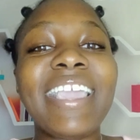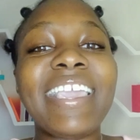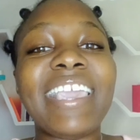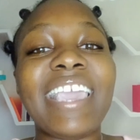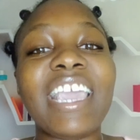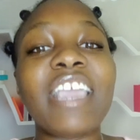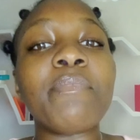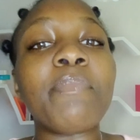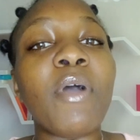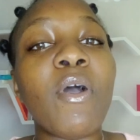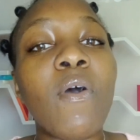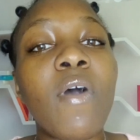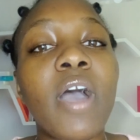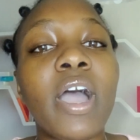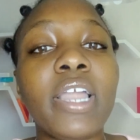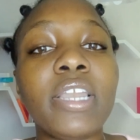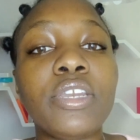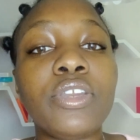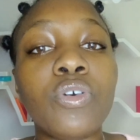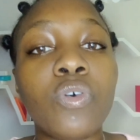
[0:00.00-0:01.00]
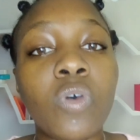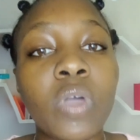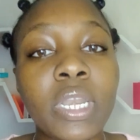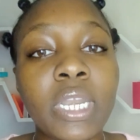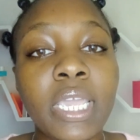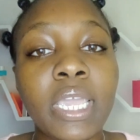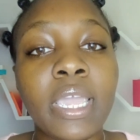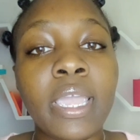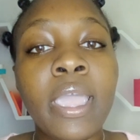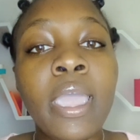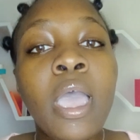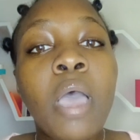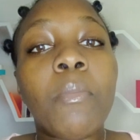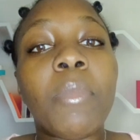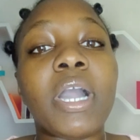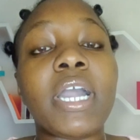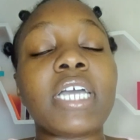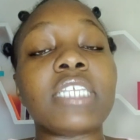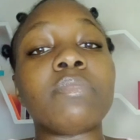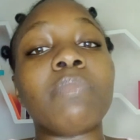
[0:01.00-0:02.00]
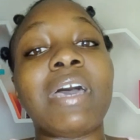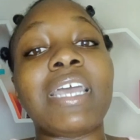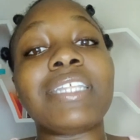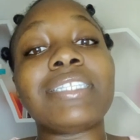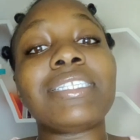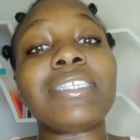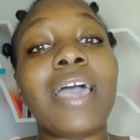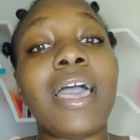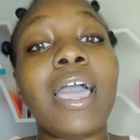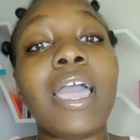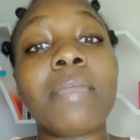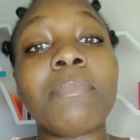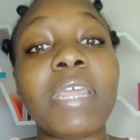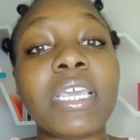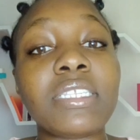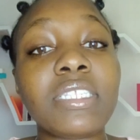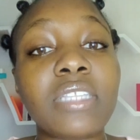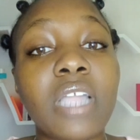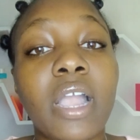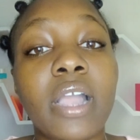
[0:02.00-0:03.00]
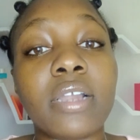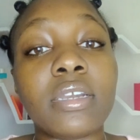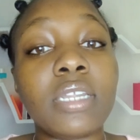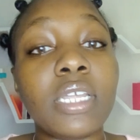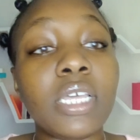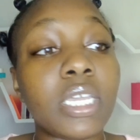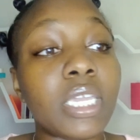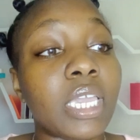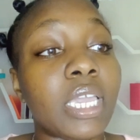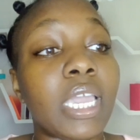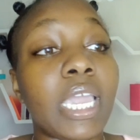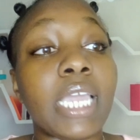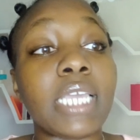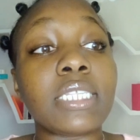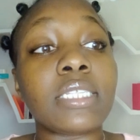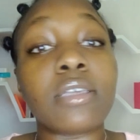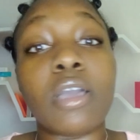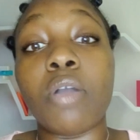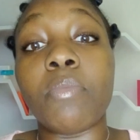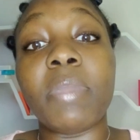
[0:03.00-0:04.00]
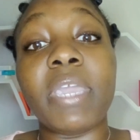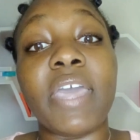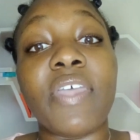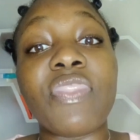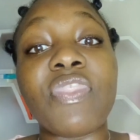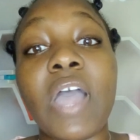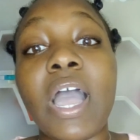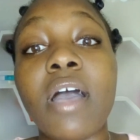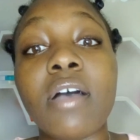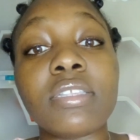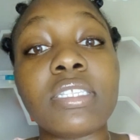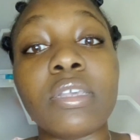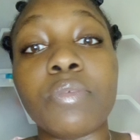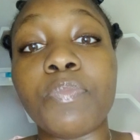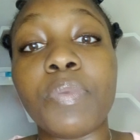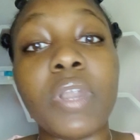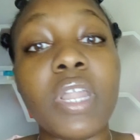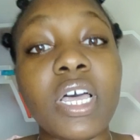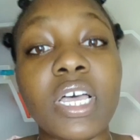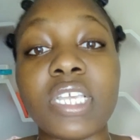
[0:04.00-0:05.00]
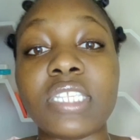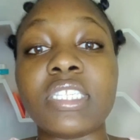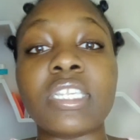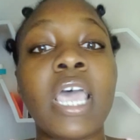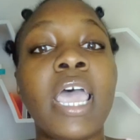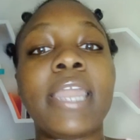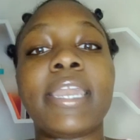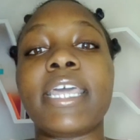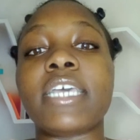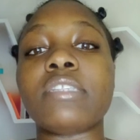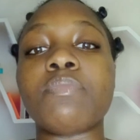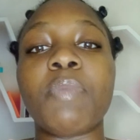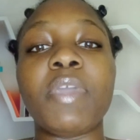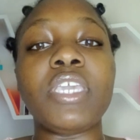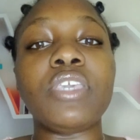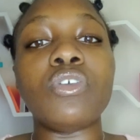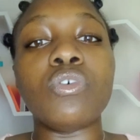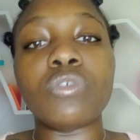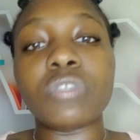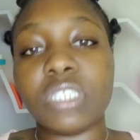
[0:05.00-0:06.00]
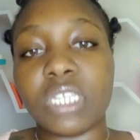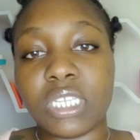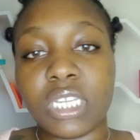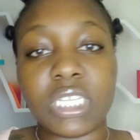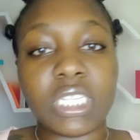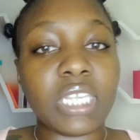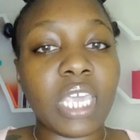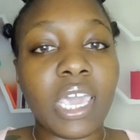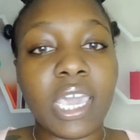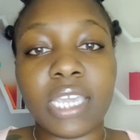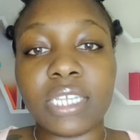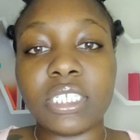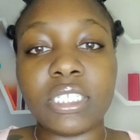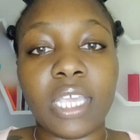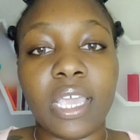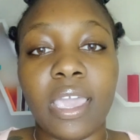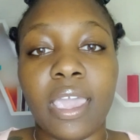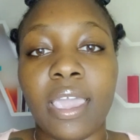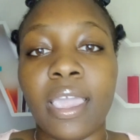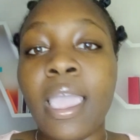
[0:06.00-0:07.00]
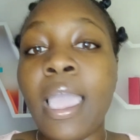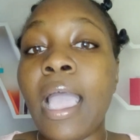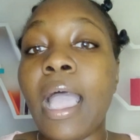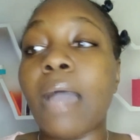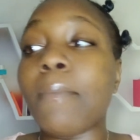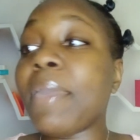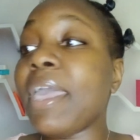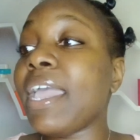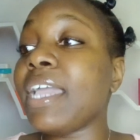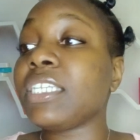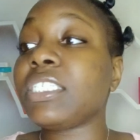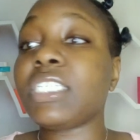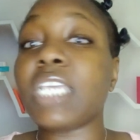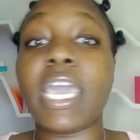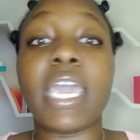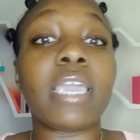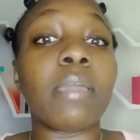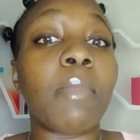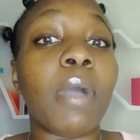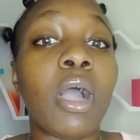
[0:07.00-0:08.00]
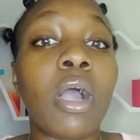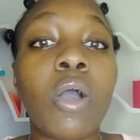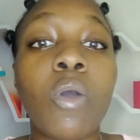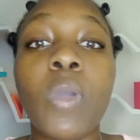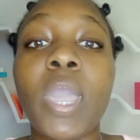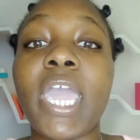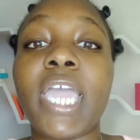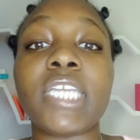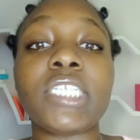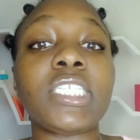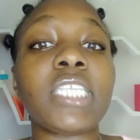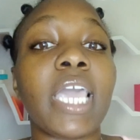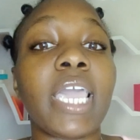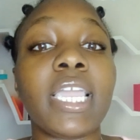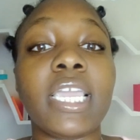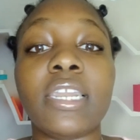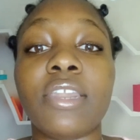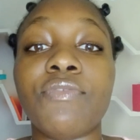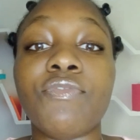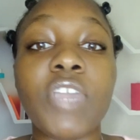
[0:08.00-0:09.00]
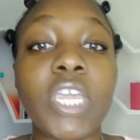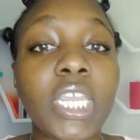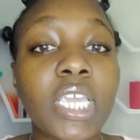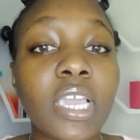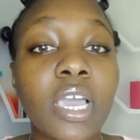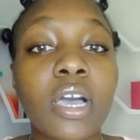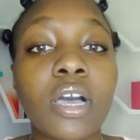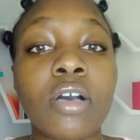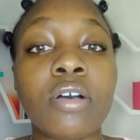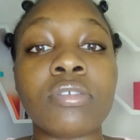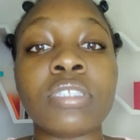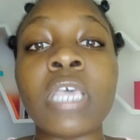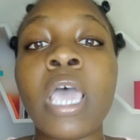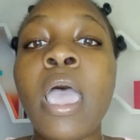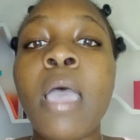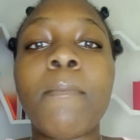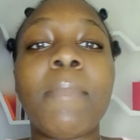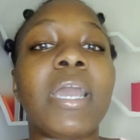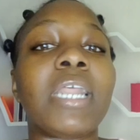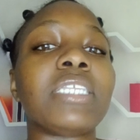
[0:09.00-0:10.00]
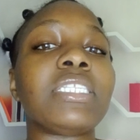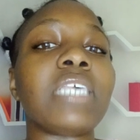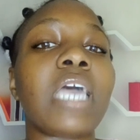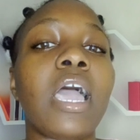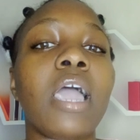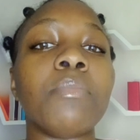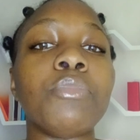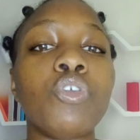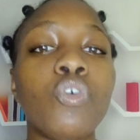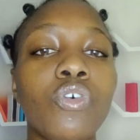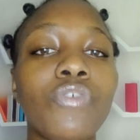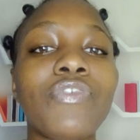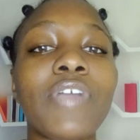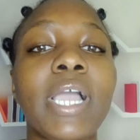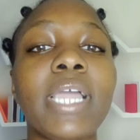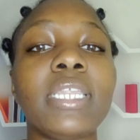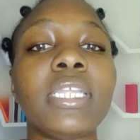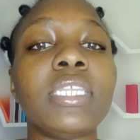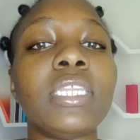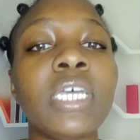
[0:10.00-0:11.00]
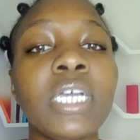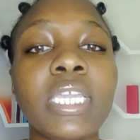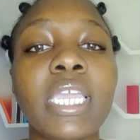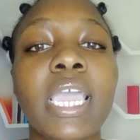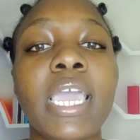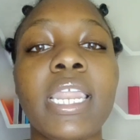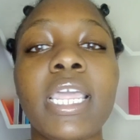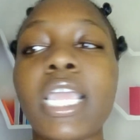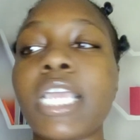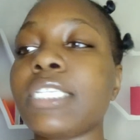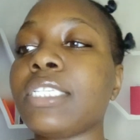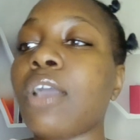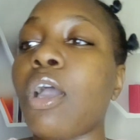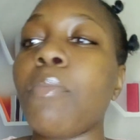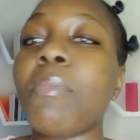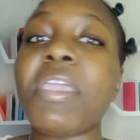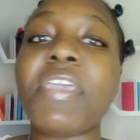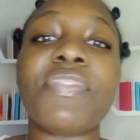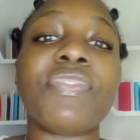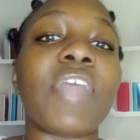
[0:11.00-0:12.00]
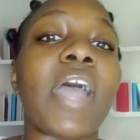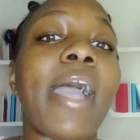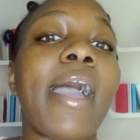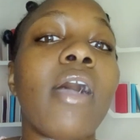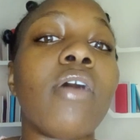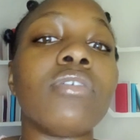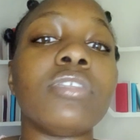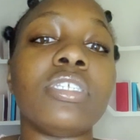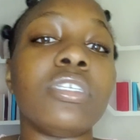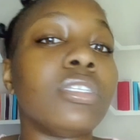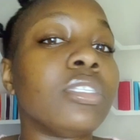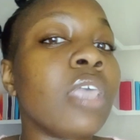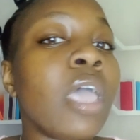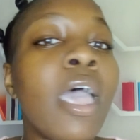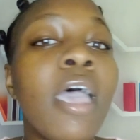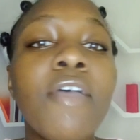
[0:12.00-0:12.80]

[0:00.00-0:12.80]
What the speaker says: Keep on doing it, because by the time they start looking, it's gonna be 1,000+ that's been using this hashtag. I'm hashtagging my own hashtag in the videos. By the time you finally look at it, it's gonna be thousands,